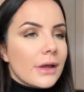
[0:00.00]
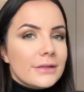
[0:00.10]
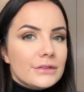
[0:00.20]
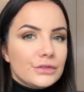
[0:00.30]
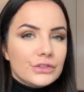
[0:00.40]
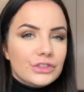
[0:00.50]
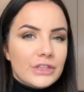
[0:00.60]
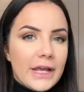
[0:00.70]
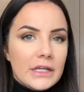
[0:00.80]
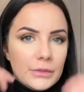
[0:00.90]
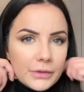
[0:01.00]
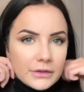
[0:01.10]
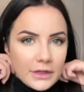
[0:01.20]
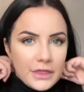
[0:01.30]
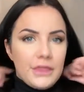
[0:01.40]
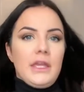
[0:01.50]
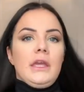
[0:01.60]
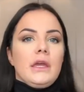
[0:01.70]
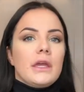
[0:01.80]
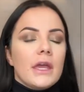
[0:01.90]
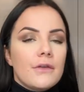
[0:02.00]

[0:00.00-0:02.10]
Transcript: a different shade, because I think